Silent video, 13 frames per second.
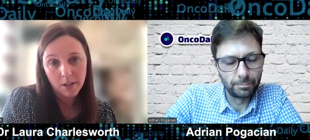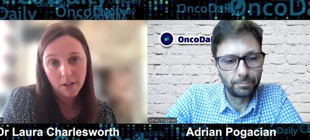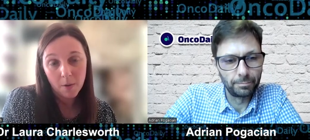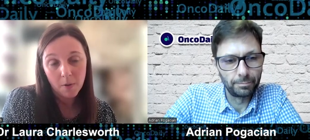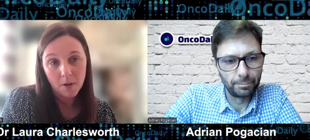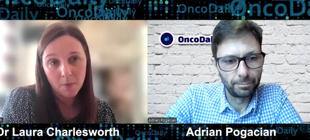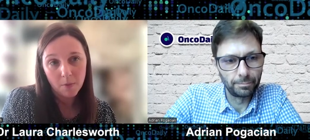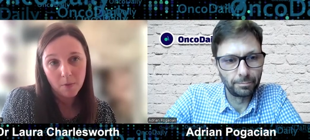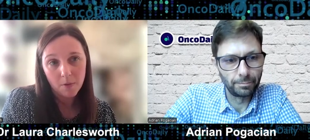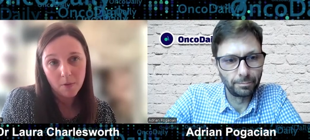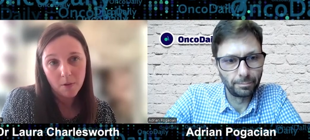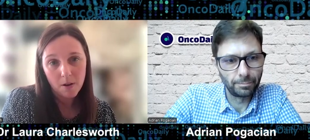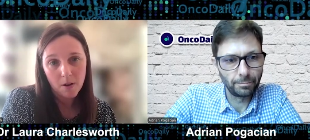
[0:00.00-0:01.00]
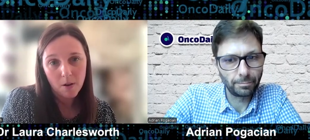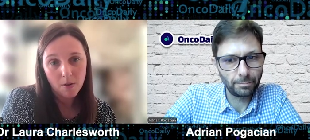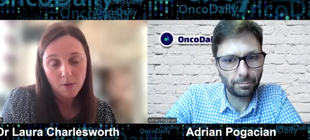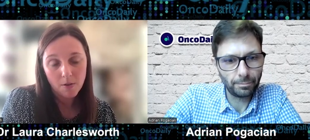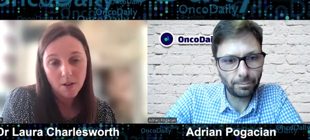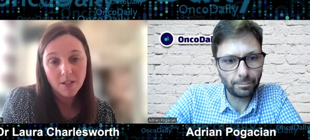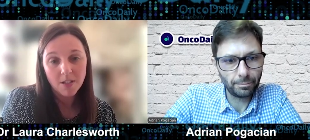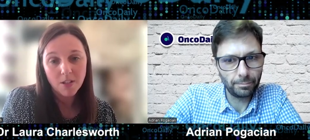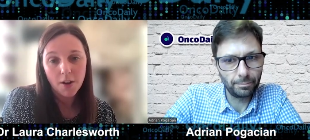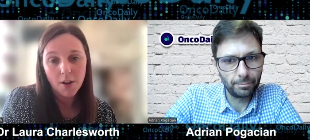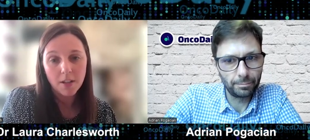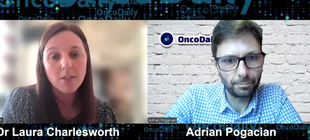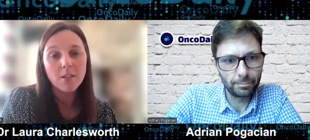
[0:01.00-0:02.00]
Speaker 1: you know a, a, a
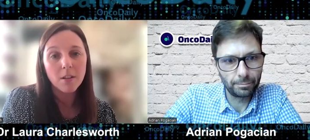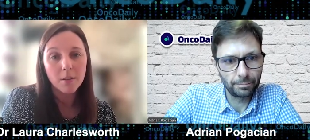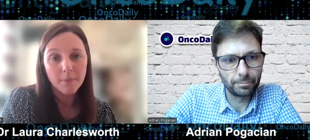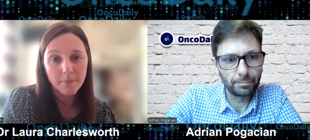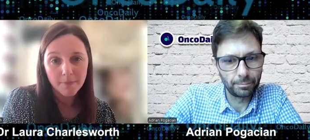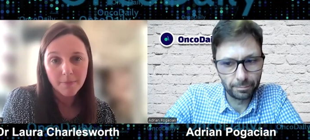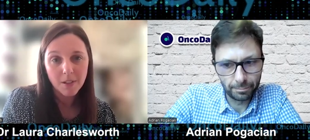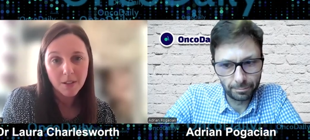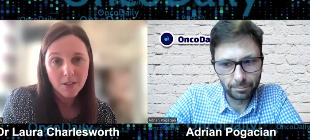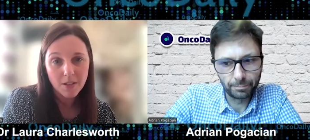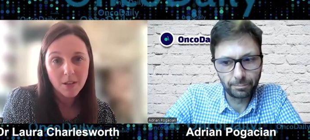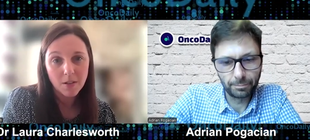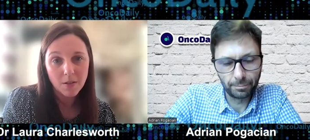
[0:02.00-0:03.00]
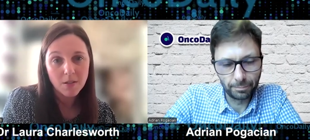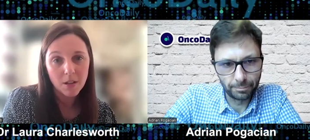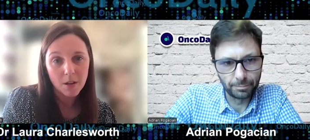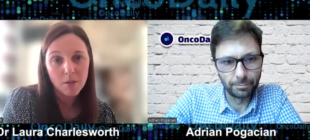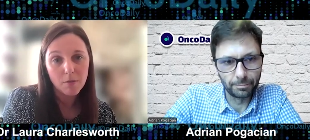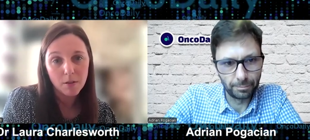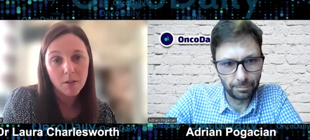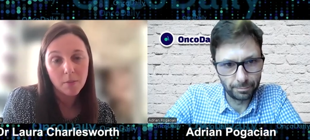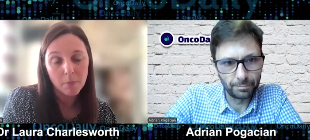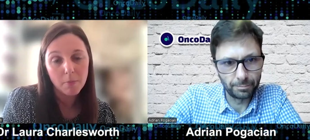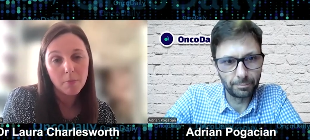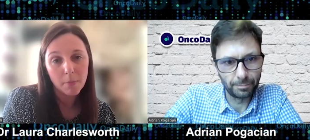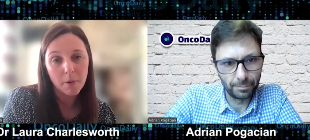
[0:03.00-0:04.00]
desire to continue to go through
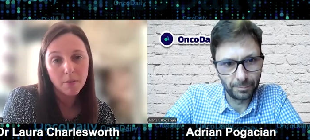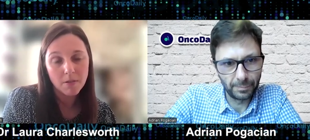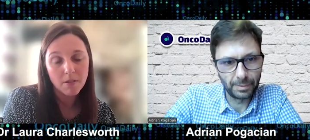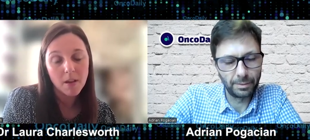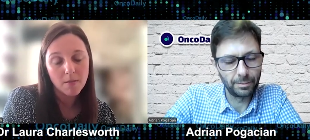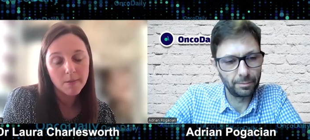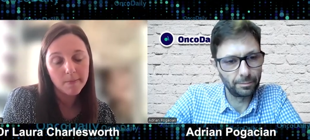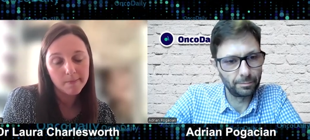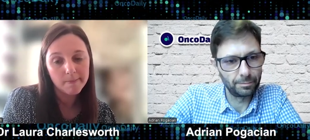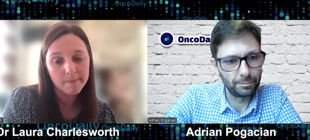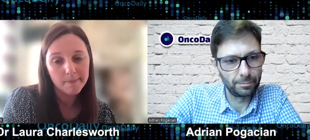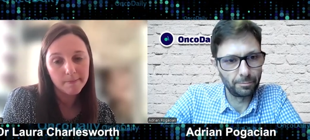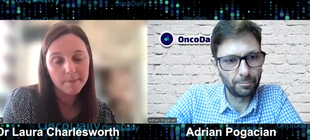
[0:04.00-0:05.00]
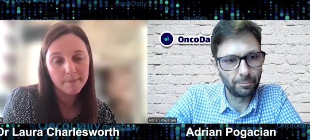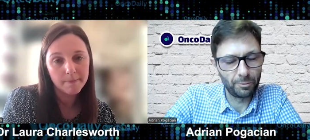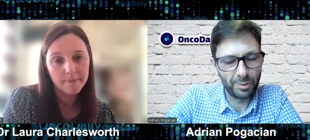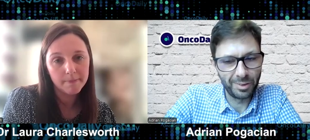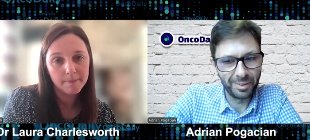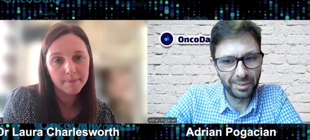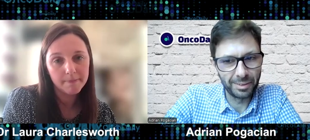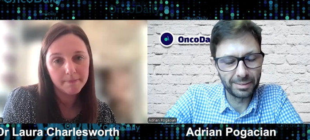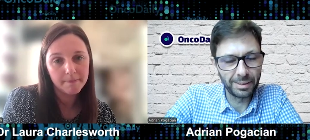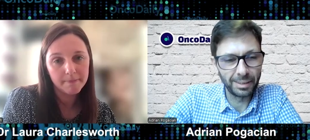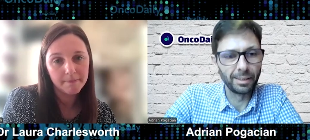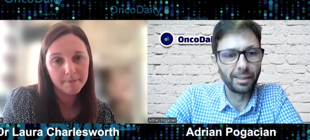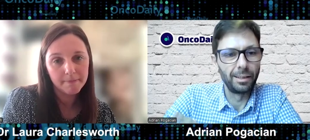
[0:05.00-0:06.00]
the, the process
Speaker 2: very
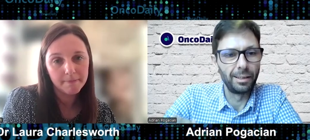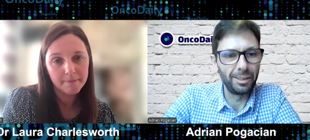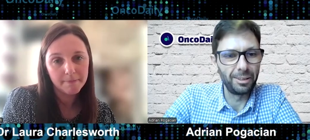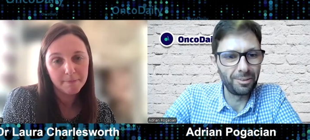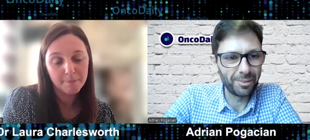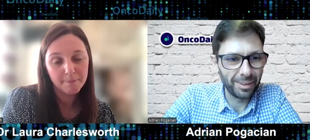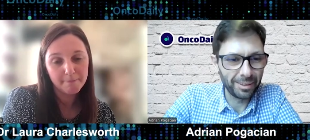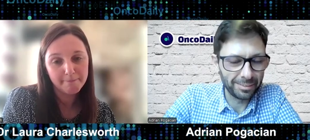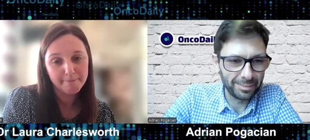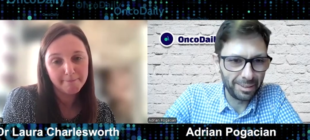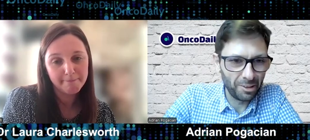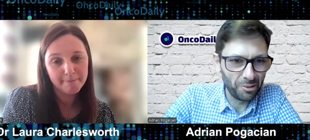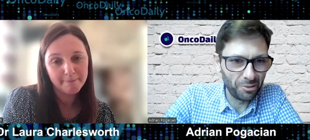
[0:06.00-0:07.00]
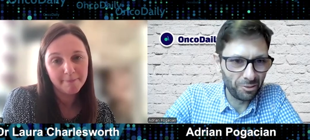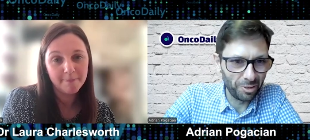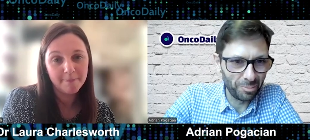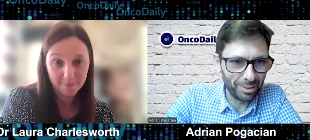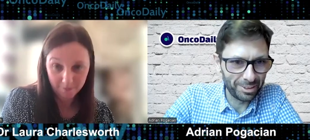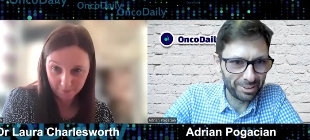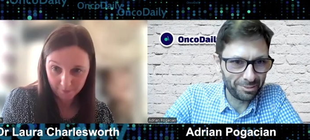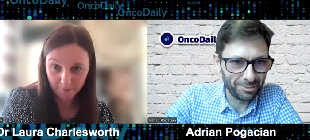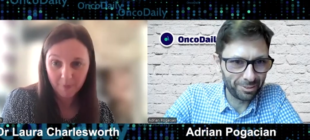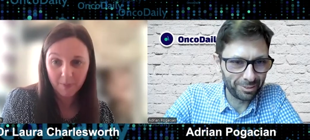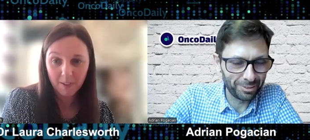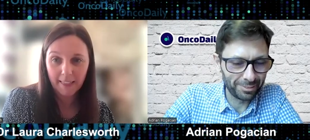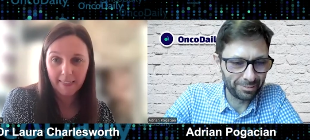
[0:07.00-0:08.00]
interesting. Laura, thank you very much
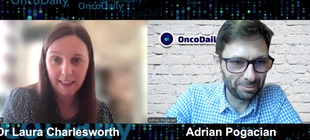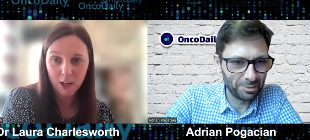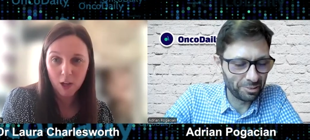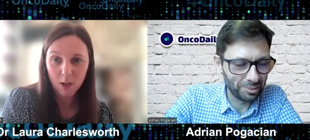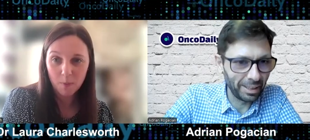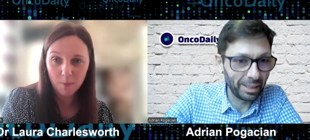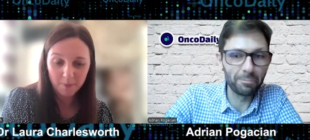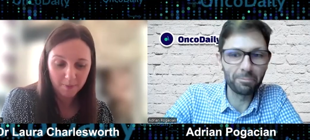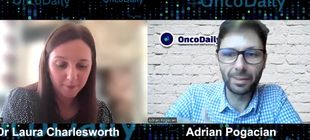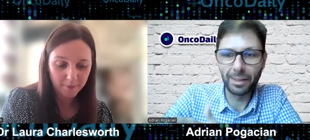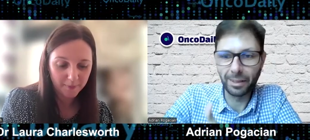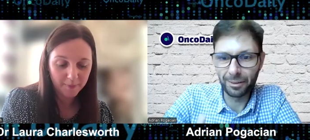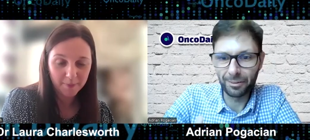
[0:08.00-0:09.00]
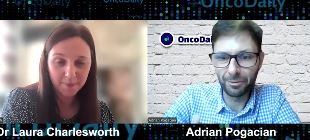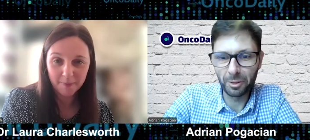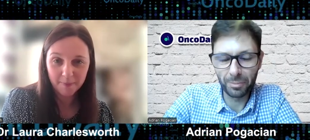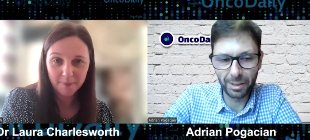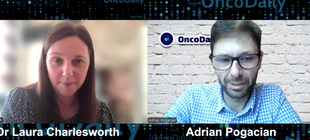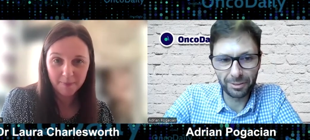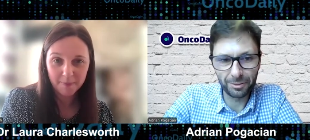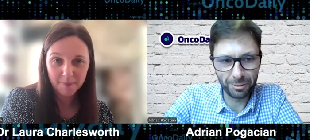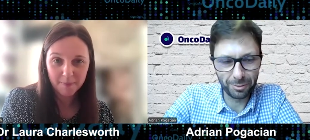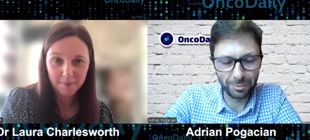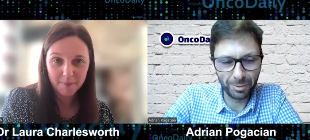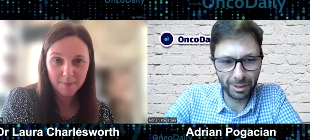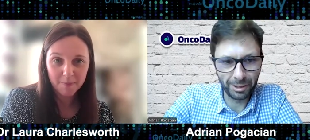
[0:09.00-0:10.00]
for your thank time. You. Thank you very much
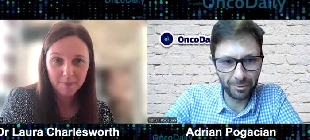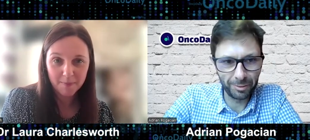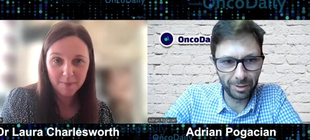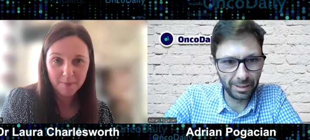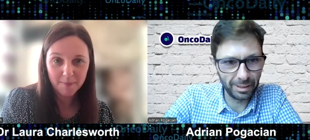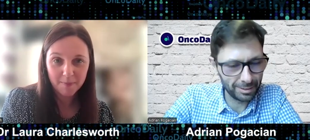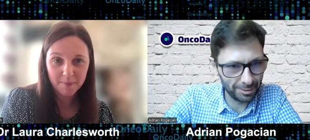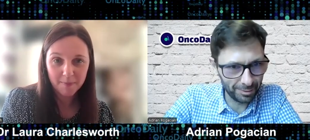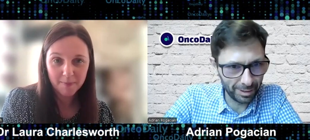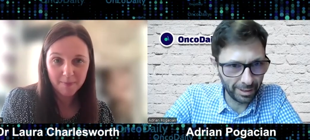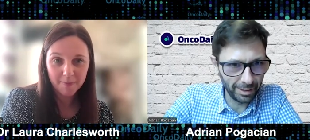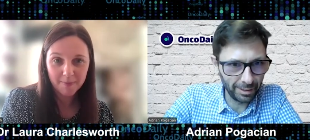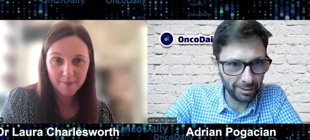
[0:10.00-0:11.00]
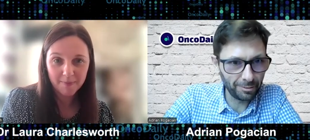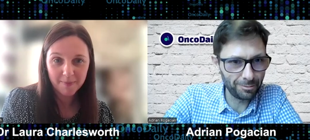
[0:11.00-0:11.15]
for being with us today,